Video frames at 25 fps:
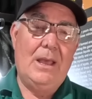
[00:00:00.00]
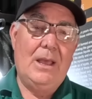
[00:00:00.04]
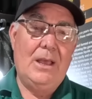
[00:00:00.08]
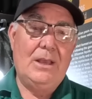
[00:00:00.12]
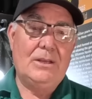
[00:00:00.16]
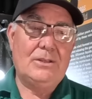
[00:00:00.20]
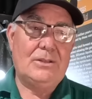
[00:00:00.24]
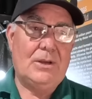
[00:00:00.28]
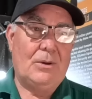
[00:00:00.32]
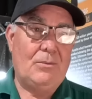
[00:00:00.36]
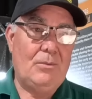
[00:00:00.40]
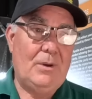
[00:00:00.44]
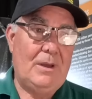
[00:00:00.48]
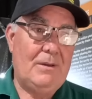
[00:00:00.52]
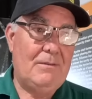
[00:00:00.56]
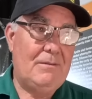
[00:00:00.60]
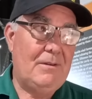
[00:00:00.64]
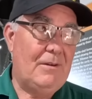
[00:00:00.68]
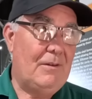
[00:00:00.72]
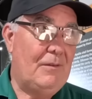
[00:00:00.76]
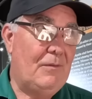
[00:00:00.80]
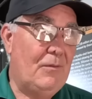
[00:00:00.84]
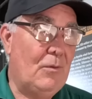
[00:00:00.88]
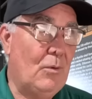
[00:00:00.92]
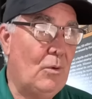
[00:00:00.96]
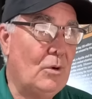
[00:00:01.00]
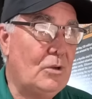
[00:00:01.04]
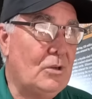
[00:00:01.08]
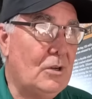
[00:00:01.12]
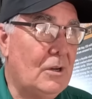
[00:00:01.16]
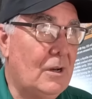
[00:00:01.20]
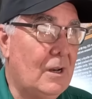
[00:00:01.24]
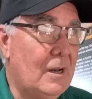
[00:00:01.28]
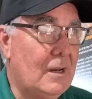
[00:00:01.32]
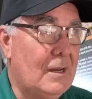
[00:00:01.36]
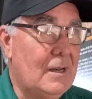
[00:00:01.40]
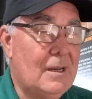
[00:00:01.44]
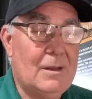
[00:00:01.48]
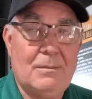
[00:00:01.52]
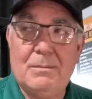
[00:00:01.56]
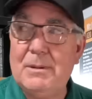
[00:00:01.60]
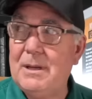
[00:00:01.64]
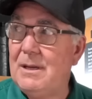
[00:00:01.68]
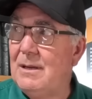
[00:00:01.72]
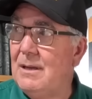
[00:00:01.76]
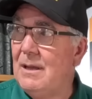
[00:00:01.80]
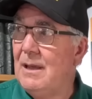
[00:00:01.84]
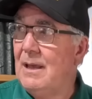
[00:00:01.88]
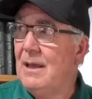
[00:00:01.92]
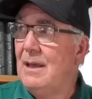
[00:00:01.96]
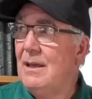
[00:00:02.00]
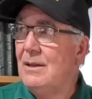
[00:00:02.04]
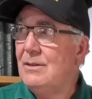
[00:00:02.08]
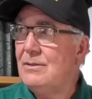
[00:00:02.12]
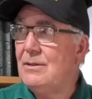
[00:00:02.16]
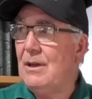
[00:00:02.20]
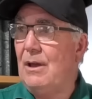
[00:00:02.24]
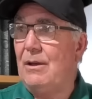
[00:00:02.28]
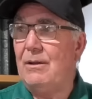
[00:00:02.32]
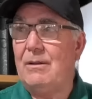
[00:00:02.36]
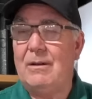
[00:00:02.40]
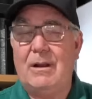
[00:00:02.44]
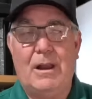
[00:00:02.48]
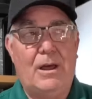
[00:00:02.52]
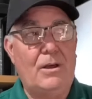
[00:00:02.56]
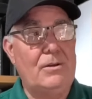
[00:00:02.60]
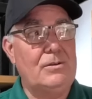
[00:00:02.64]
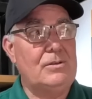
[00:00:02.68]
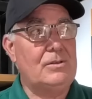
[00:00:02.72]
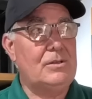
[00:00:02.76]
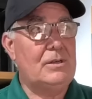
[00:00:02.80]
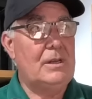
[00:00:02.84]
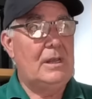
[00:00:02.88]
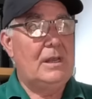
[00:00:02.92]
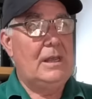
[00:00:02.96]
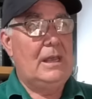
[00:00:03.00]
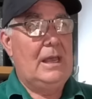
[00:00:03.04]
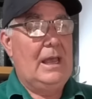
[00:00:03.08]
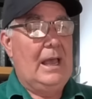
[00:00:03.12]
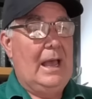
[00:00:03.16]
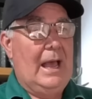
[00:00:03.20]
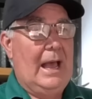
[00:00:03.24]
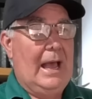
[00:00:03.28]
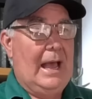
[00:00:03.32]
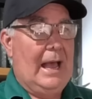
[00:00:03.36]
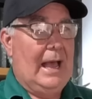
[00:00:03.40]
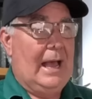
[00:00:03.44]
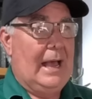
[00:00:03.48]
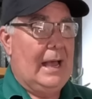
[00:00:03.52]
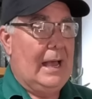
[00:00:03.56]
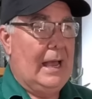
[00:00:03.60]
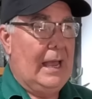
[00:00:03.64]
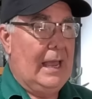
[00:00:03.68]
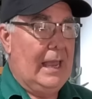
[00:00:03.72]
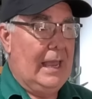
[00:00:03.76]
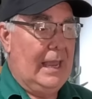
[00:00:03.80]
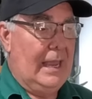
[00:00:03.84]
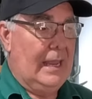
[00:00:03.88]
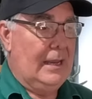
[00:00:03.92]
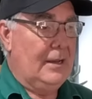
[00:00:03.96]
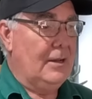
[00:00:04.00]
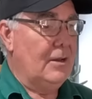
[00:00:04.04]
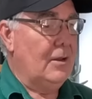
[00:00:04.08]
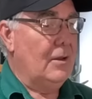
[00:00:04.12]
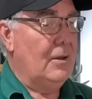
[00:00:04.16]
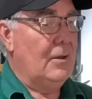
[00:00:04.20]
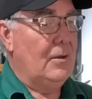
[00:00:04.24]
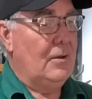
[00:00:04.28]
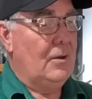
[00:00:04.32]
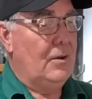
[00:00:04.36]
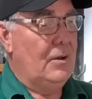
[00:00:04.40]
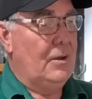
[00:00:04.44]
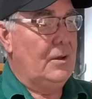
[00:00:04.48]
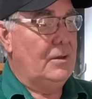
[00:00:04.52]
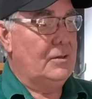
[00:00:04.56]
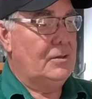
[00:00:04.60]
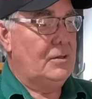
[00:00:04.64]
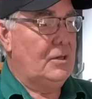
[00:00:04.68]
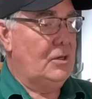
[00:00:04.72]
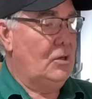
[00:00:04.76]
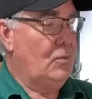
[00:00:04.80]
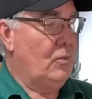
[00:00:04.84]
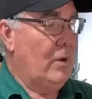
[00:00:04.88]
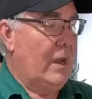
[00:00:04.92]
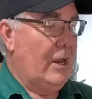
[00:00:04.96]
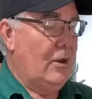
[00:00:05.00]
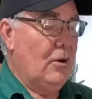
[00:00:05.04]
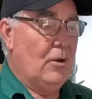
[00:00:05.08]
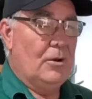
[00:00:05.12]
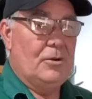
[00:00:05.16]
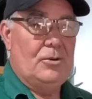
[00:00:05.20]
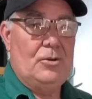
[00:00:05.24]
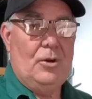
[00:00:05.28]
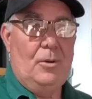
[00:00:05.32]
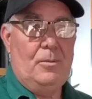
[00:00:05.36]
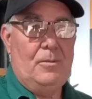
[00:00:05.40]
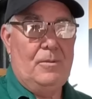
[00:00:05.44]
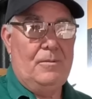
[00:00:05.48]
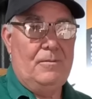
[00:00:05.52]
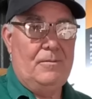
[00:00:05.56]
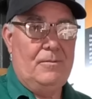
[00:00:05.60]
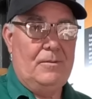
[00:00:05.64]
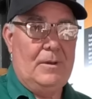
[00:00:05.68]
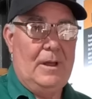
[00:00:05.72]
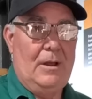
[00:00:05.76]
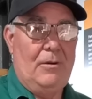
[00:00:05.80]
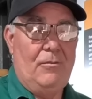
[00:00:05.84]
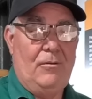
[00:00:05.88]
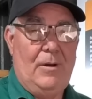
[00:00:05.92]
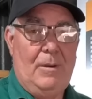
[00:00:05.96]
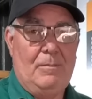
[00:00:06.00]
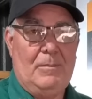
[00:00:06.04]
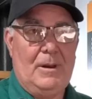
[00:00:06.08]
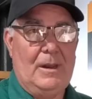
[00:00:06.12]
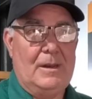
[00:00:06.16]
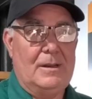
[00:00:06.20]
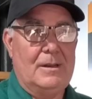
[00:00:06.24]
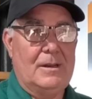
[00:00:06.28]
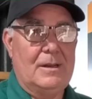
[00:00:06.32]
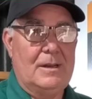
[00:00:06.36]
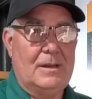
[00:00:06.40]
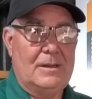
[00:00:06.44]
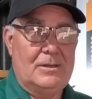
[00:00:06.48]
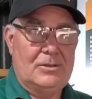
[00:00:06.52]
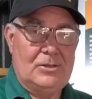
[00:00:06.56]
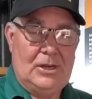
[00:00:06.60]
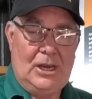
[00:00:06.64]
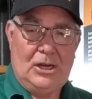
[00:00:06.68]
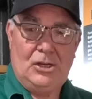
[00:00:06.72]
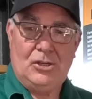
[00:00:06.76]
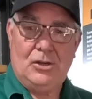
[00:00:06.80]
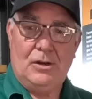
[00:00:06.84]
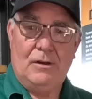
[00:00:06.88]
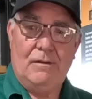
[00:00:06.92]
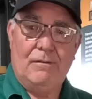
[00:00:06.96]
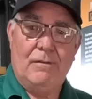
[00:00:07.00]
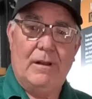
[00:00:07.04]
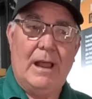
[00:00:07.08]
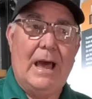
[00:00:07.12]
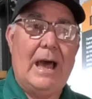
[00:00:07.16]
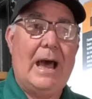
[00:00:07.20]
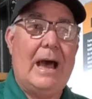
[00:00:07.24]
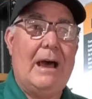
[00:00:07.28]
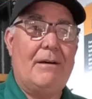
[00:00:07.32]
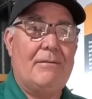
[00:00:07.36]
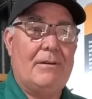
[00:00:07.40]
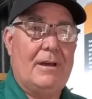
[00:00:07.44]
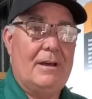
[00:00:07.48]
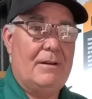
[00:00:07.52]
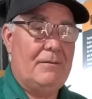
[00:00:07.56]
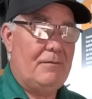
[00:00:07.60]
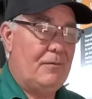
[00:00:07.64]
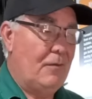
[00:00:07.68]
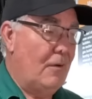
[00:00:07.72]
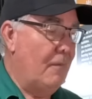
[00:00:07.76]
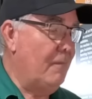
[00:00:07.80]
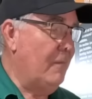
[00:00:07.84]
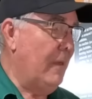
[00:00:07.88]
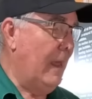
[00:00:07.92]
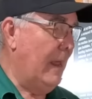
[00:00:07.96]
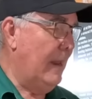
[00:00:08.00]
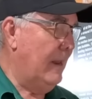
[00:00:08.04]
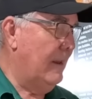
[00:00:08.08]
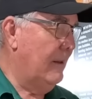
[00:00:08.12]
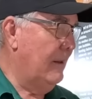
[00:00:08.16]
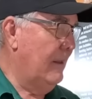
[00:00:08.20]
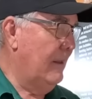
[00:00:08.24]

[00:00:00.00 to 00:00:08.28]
so we're very fortunate to be so close and situated on top of a remnant section of lava from that